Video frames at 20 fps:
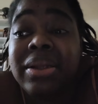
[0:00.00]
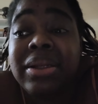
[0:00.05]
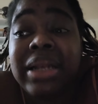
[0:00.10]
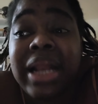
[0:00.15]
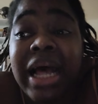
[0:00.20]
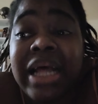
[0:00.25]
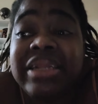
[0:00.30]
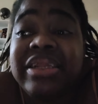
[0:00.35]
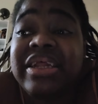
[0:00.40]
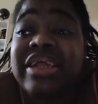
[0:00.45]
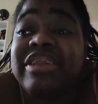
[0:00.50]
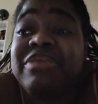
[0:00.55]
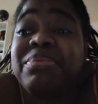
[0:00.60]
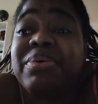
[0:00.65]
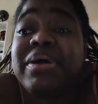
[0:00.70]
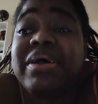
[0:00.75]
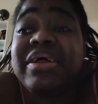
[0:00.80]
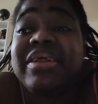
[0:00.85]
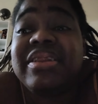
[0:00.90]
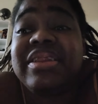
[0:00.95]
Not just
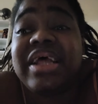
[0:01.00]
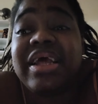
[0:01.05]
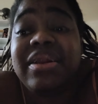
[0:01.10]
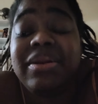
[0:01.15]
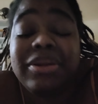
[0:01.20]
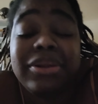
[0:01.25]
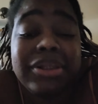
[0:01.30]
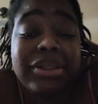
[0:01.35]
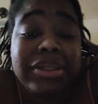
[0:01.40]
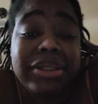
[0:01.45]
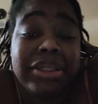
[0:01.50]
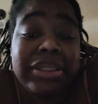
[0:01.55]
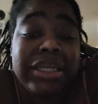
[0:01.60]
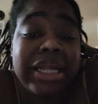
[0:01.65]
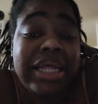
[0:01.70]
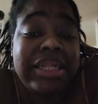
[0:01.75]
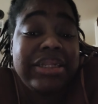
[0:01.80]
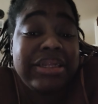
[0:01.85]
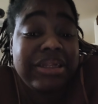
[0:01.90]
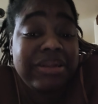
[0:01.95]
because they look good.
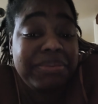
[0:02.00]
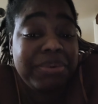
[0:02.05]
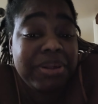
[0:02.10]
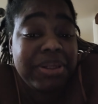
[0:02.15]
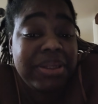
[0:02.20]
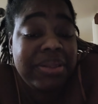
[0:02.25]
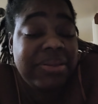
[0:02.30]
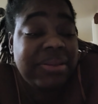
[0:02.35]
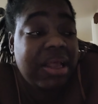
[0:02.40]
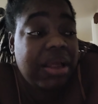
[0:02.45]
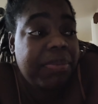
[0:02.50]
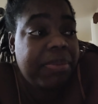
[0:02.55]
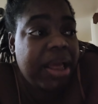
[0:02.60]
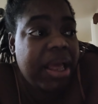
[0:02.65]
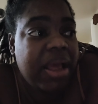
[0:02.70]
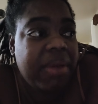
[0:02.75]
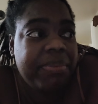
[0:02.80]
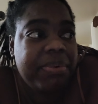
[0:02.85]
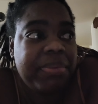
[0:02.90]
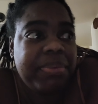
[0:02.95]
Not just because they
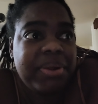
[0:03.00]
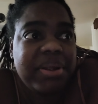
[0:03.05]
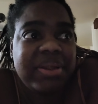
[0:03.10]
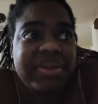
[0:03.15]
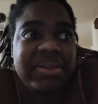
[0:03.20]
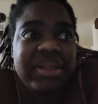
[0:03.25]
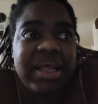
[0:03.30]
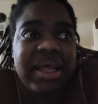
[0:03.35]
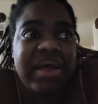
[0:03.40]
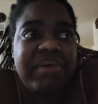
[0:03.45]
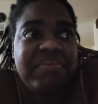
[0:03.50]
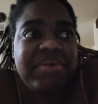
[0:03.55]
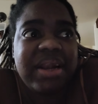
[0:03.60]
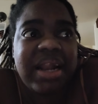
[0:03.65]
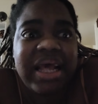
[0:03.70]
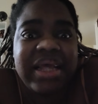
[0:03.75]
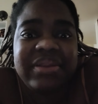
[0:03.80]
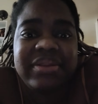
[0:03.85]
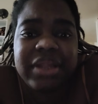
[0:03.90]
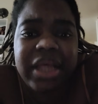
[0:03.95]
bad. But because they have a
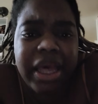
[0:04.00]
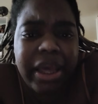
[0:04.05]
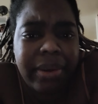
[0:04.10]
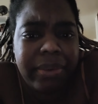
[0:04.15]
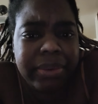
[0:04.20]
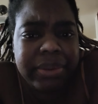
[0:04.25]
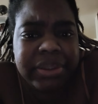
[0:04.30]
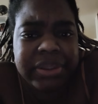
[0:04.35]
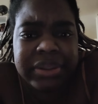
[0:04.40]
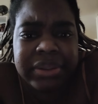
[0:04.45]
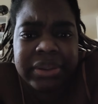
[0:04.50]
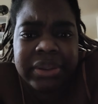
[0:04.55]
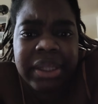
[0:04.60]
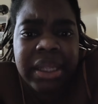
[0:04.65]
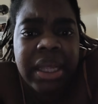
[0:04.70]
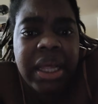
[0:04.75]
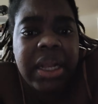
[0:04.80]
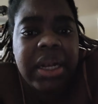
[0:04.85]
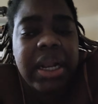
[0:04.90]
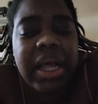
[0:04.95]
nice character.
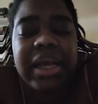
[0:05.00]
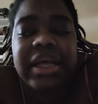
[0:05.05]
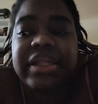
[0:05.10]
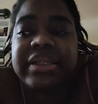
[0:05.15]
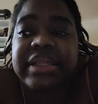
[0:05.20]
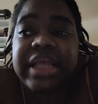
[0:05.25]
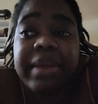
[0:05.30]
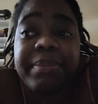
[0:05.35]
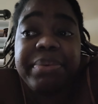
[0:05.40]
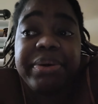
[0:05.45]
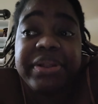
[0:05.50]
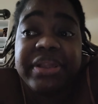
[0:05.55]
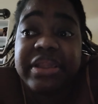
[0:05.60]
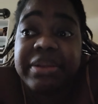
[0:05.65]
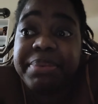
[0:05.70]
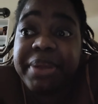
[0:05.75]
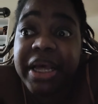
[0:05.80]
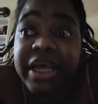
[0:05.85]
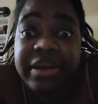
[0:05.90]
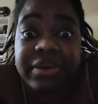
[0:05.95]
Not because they
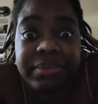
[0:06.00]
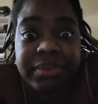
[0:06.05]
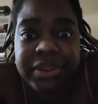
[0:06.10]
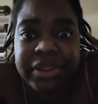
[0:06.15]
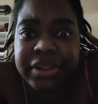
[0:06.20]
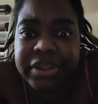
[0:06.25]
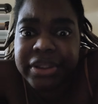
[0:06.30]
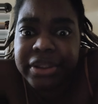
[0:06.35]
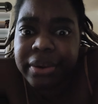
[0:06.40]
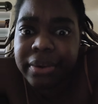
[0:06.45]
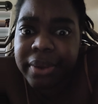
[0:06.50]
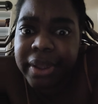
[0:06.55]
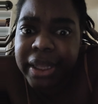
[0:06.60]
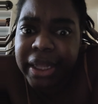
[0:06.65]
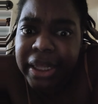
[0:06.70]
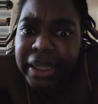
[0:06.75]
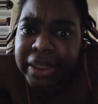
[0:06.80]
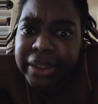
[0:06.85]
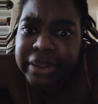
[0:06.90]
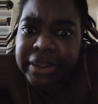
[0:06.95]
pussy pandering to your
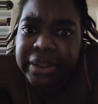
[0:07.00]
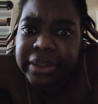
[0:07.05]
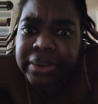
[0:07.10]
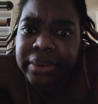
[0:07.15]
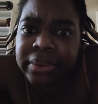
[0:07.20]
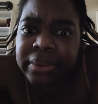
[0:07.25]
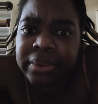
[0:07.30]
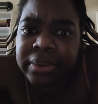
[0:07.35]
ass.